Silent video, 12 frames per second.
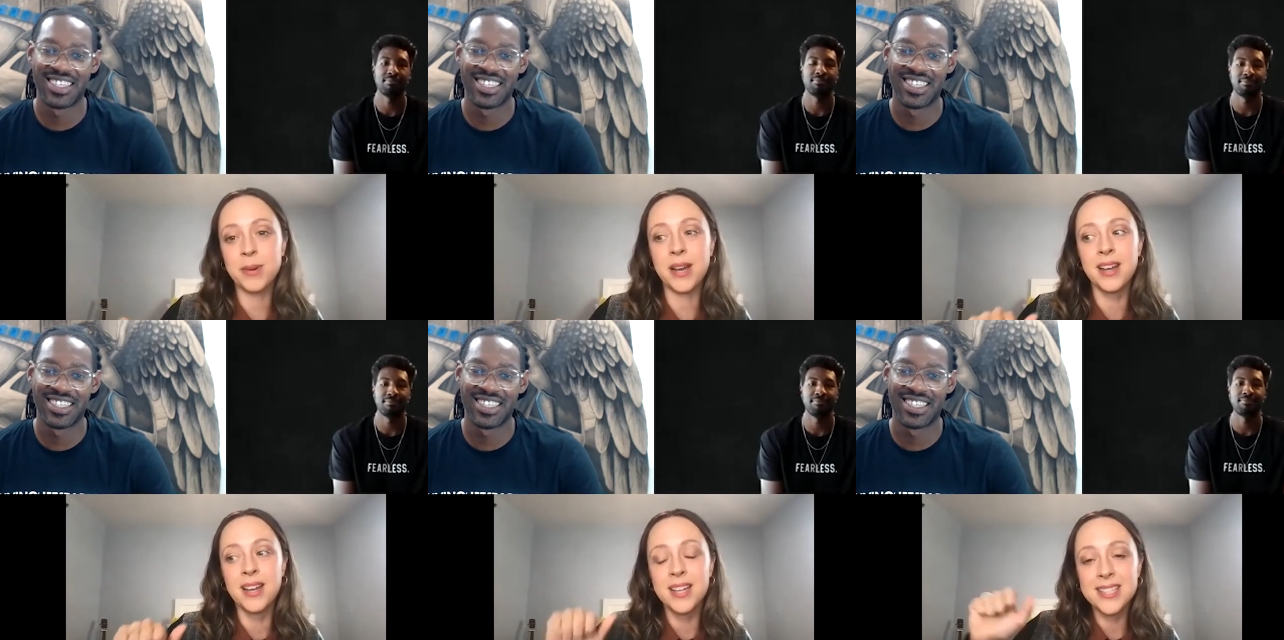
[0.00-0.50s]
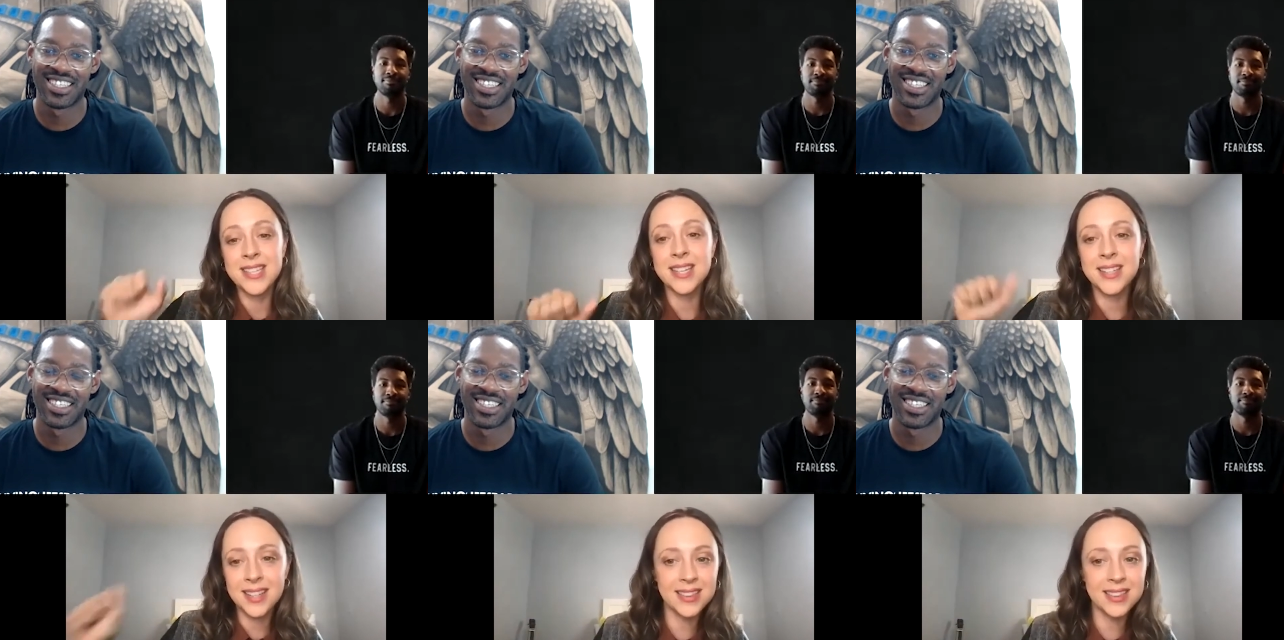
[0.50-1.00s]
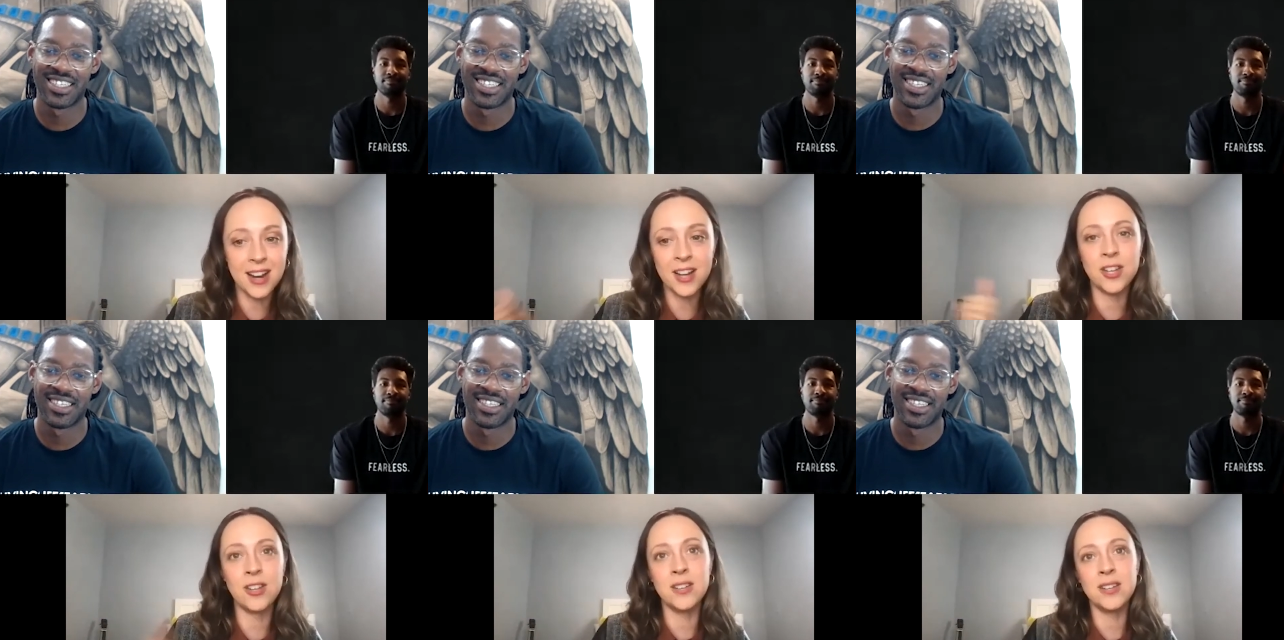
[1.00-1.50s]
Speaker 1: but to get there,
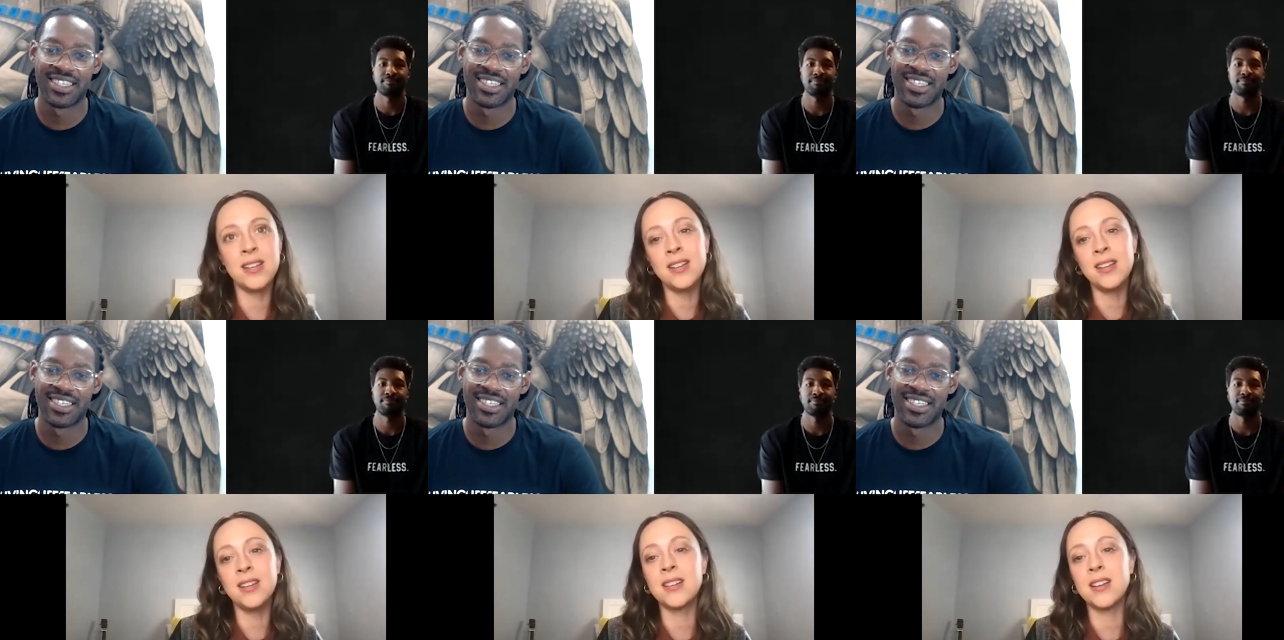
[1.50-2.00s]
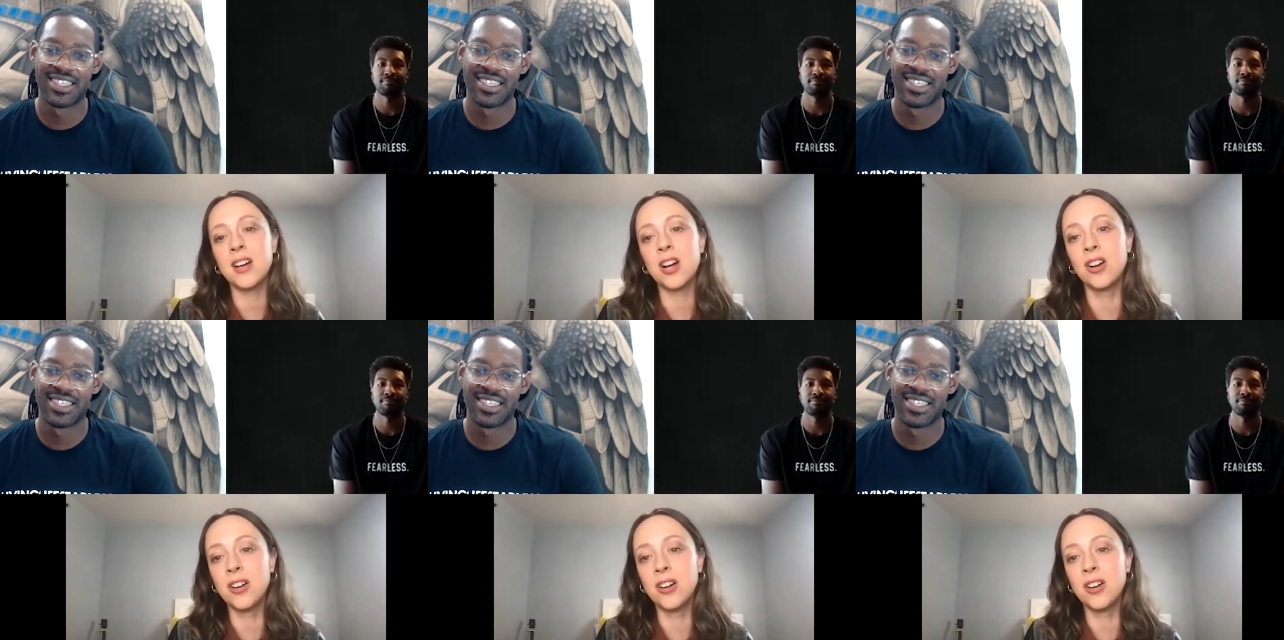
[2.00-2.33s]
you need